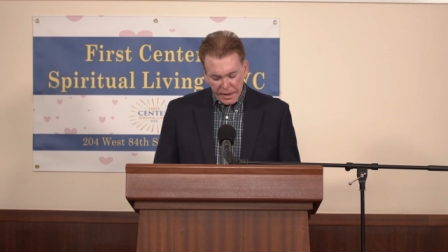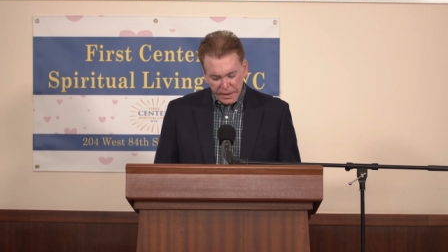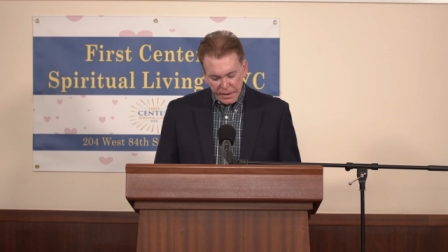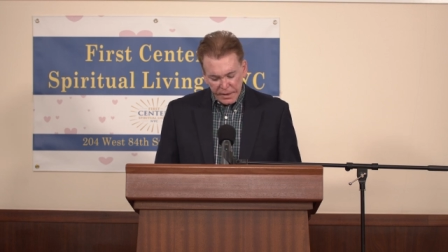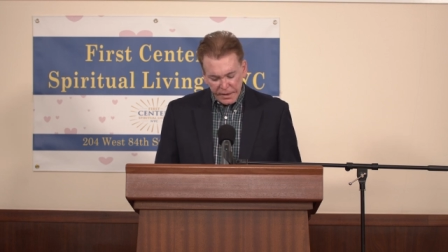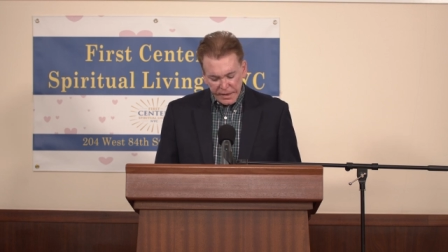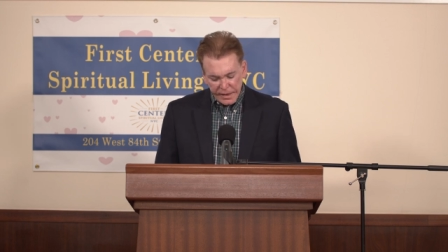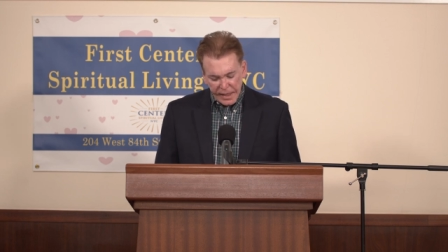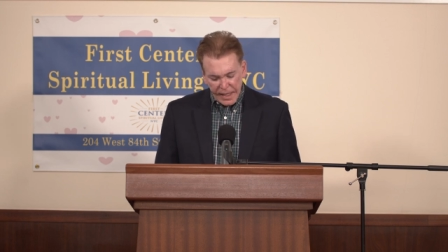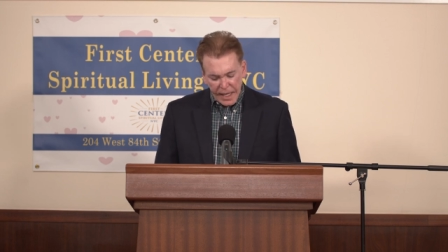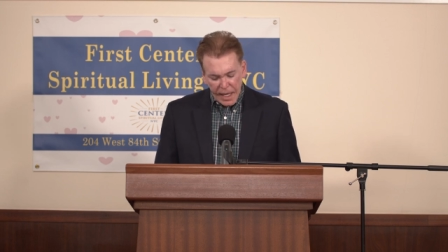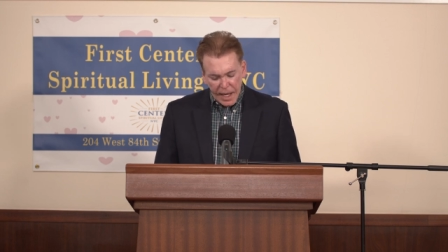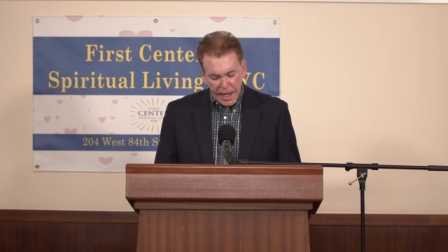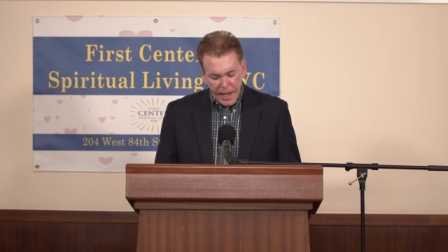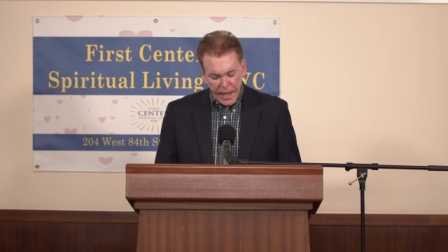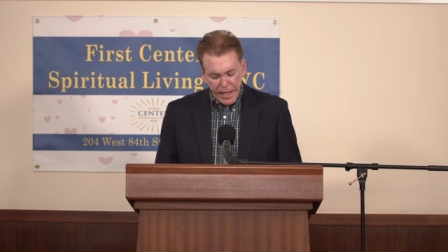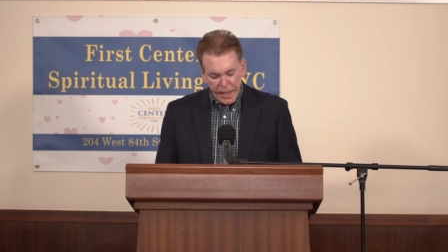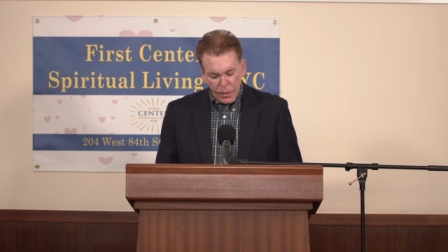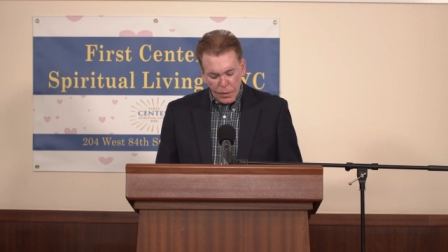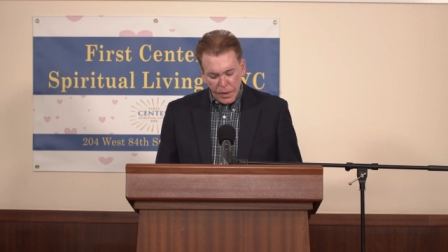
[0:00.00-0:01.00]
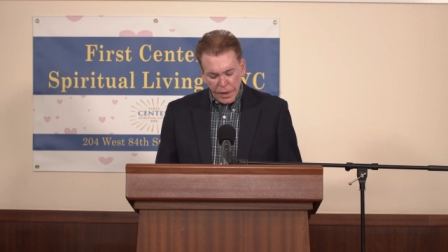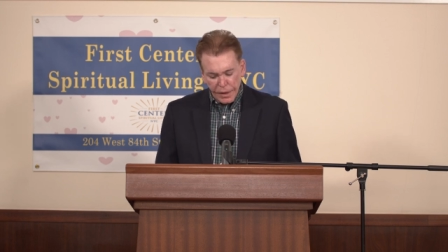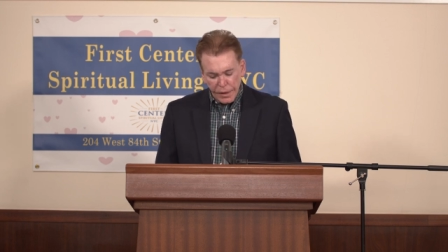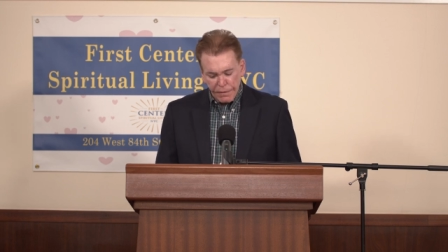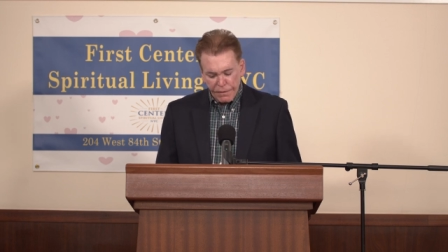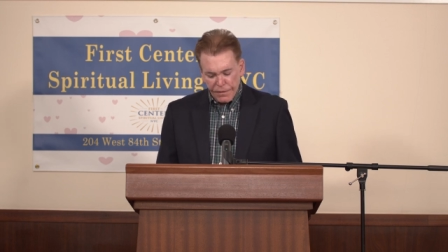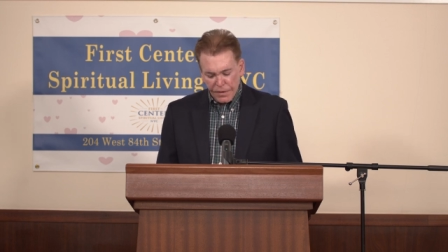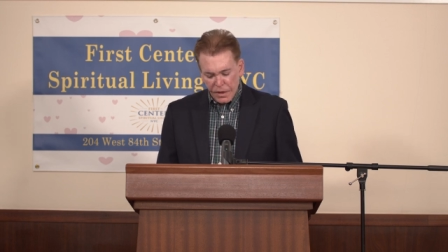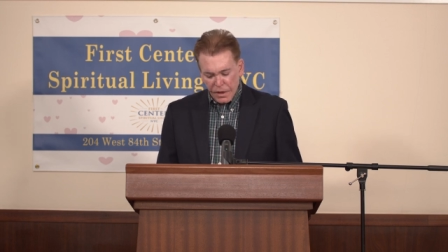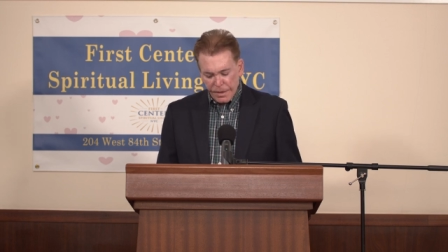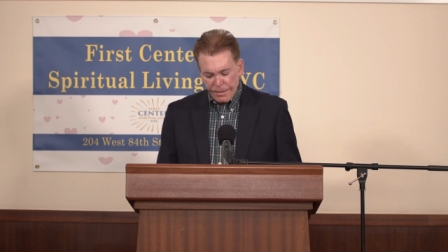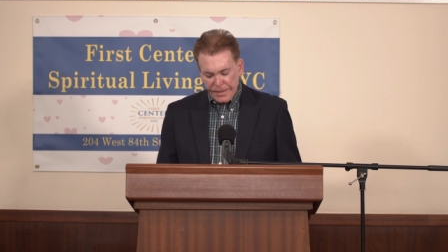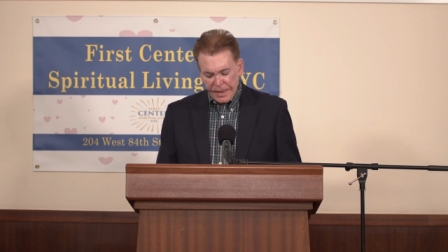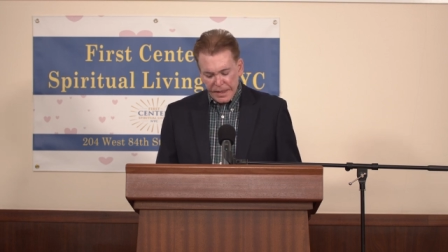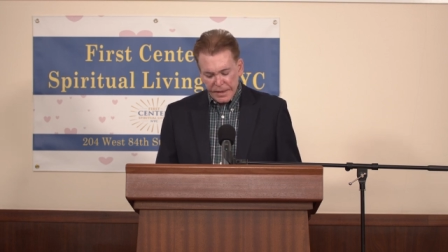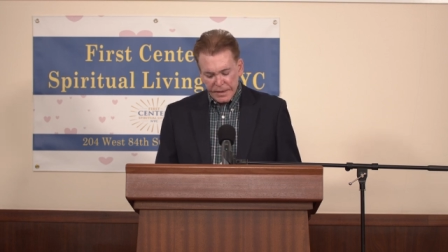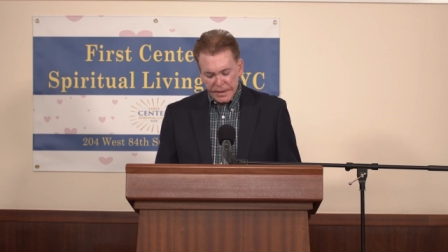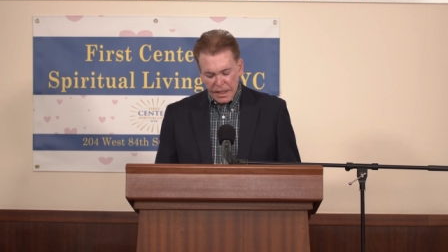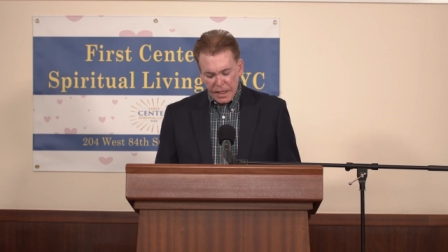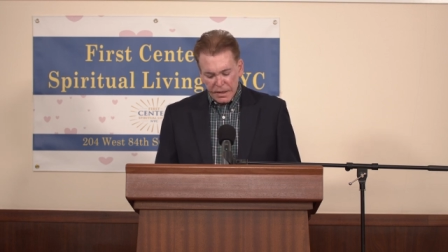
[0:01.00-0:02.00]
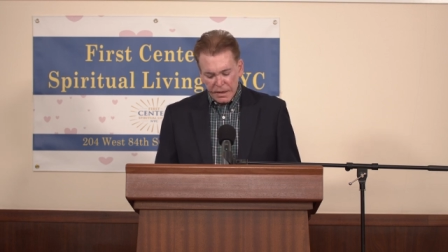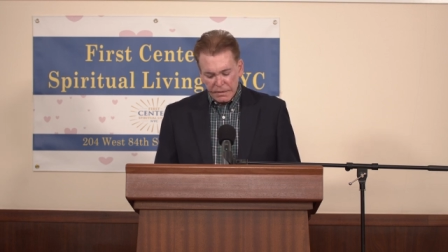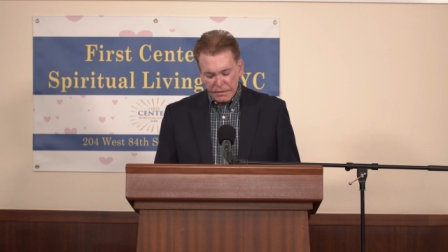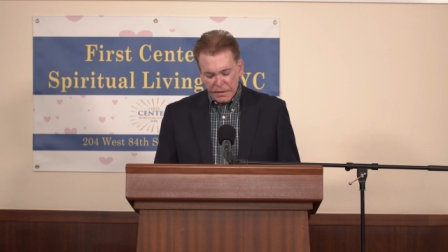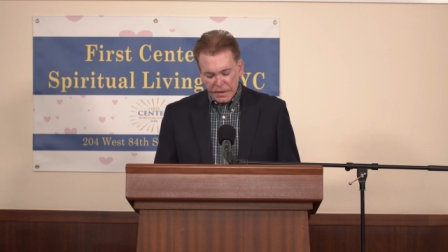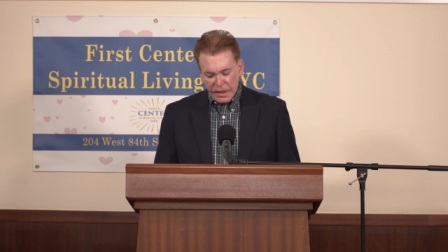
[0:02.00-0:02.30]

to say hi, where you're from, and uh,